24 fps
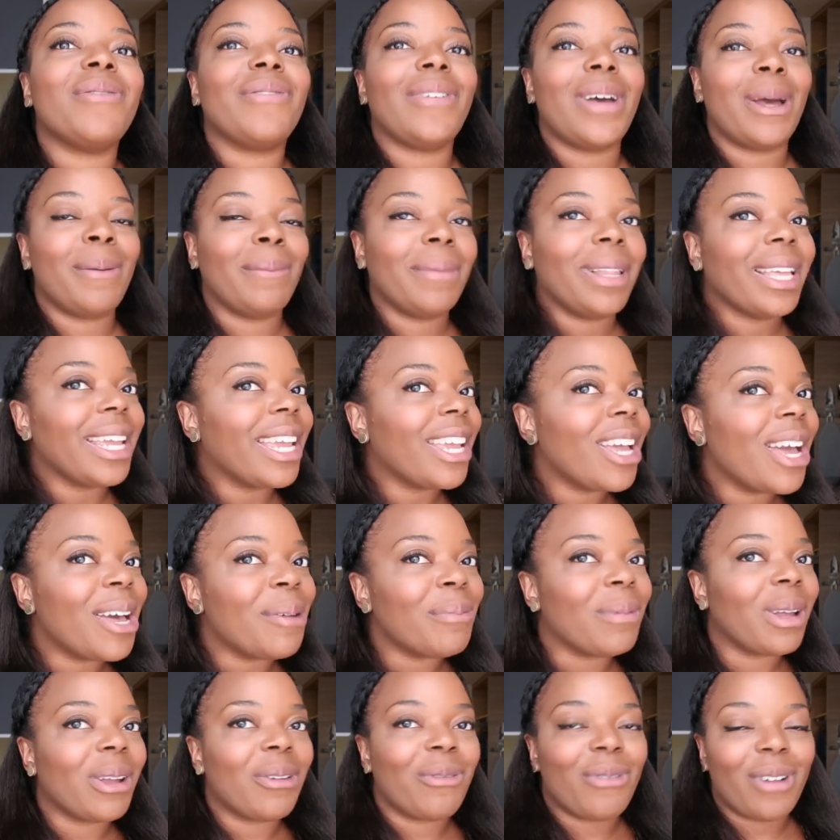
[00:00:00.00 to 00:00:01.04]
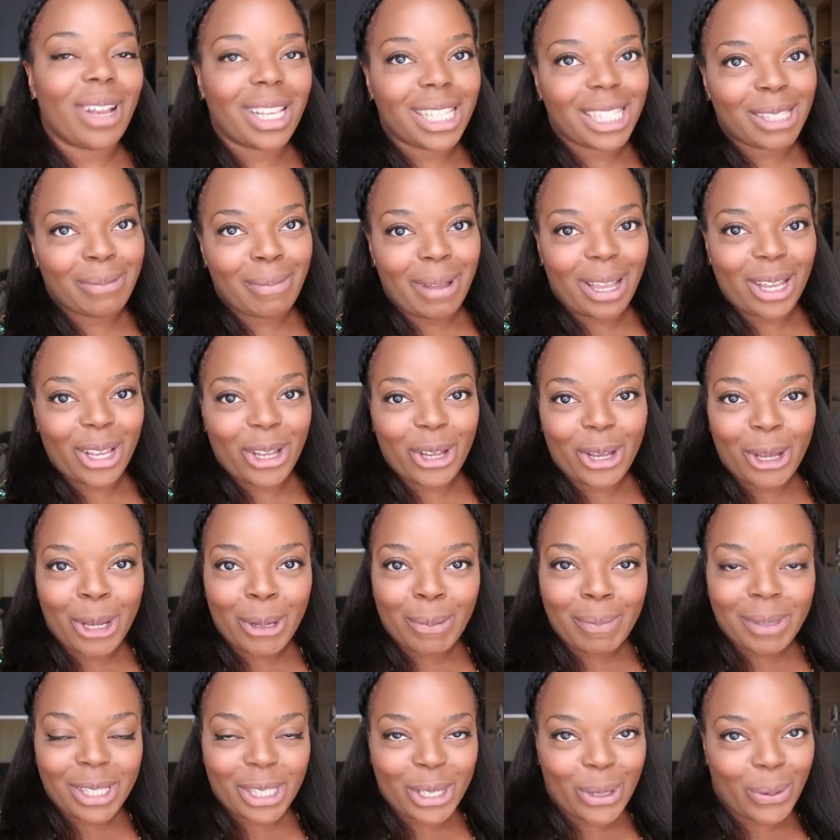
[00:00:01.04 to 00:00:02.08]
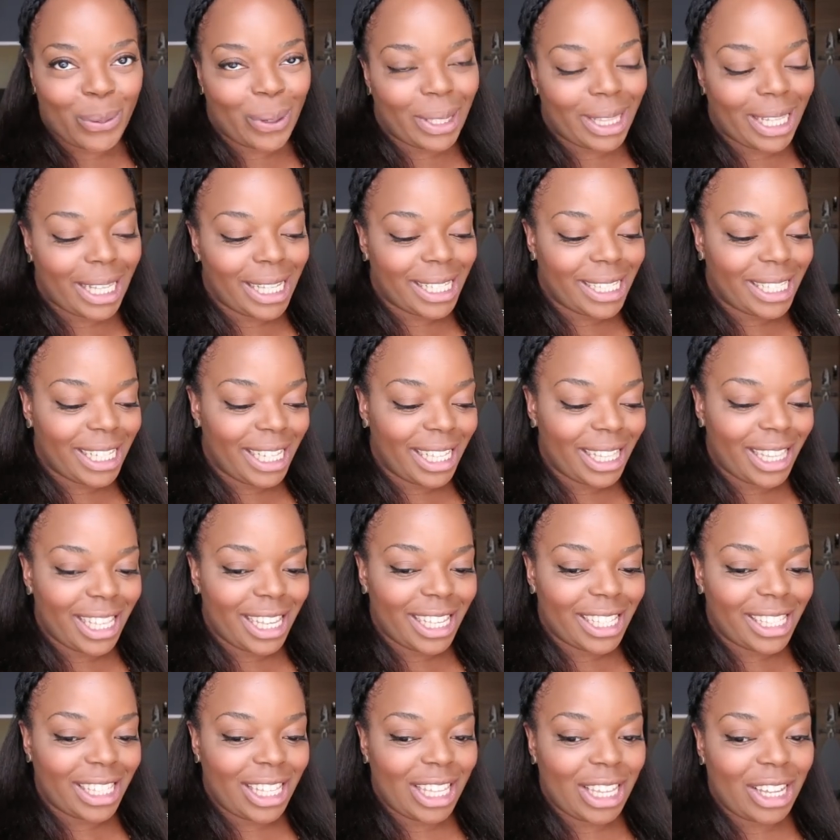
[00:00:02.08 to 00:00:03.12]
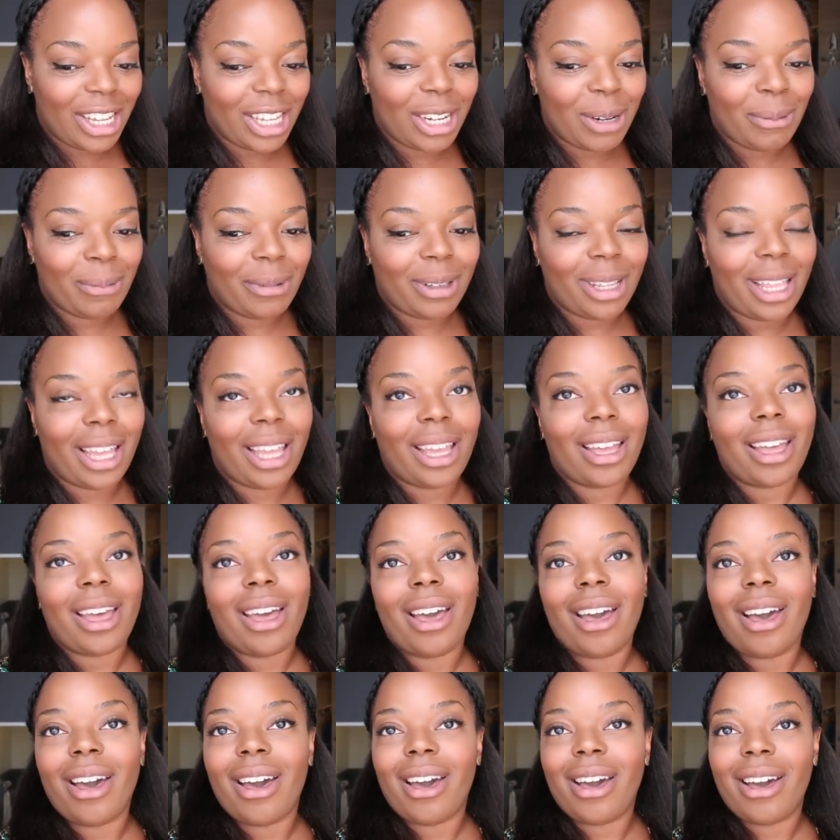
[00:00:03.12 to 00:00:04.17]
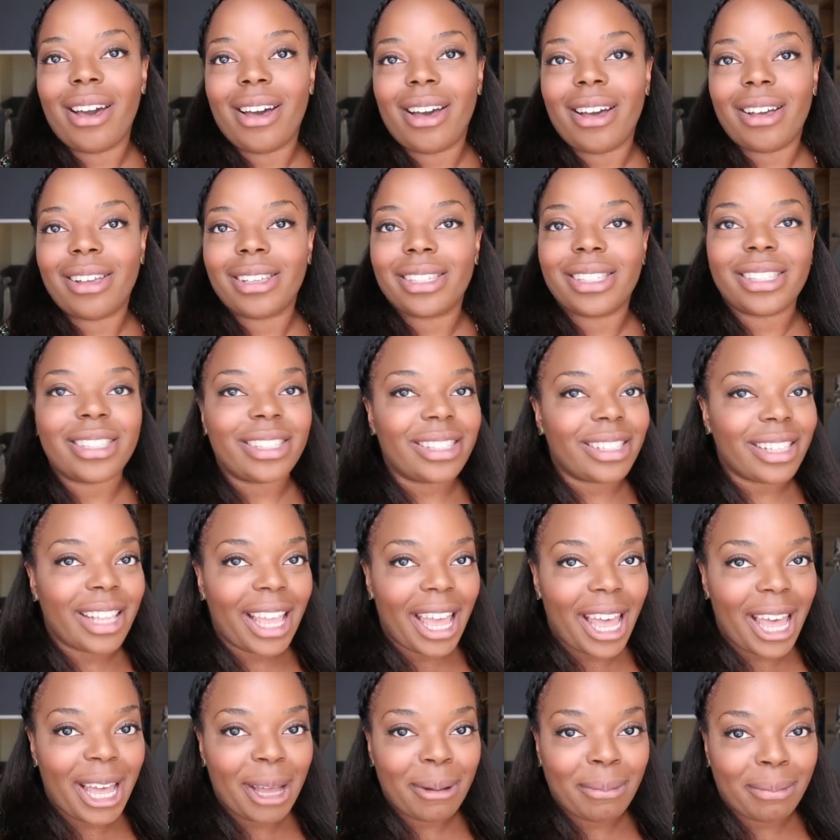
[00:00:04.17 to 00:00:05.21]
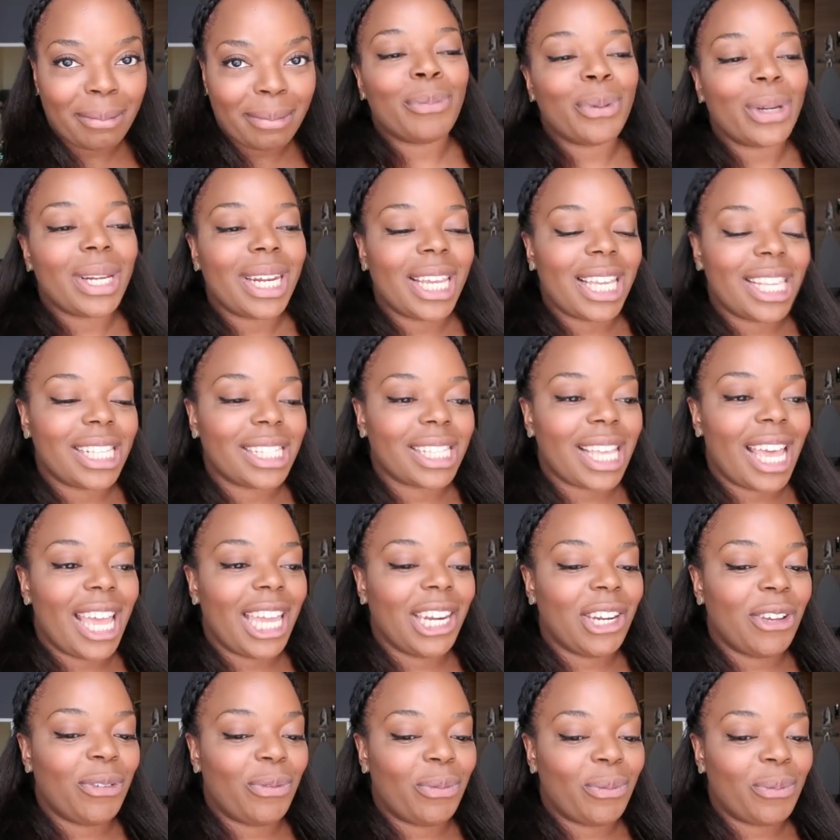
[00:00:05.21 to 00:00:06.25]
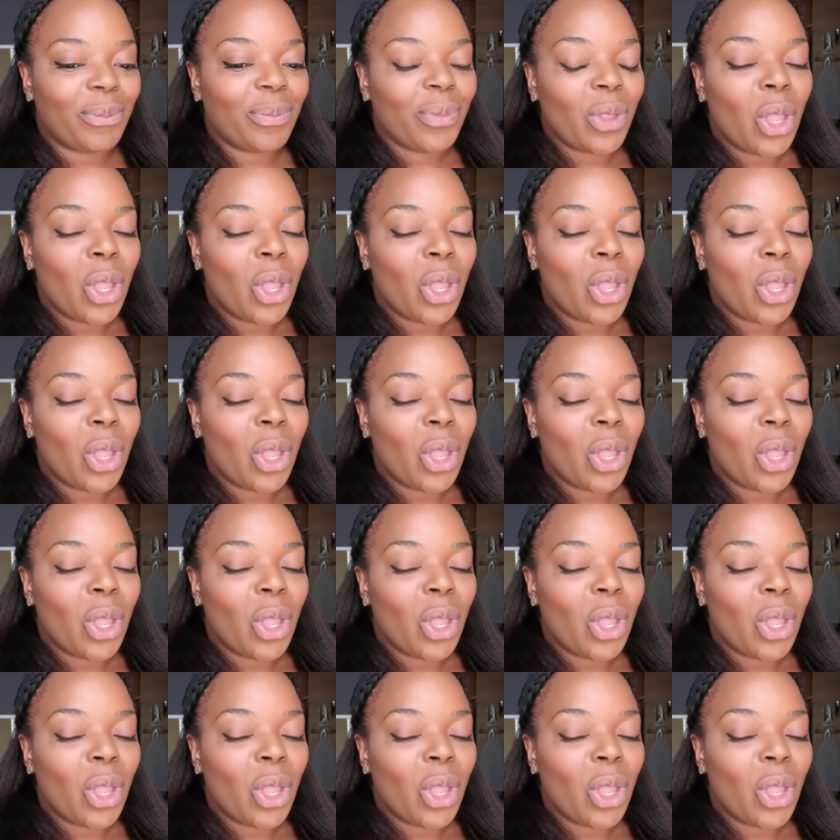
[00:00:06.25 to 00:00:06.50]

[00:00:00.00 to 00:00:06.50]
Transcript: family and my friends back home. So when they see this, they're gonna be like, ah, snap. But it's kind of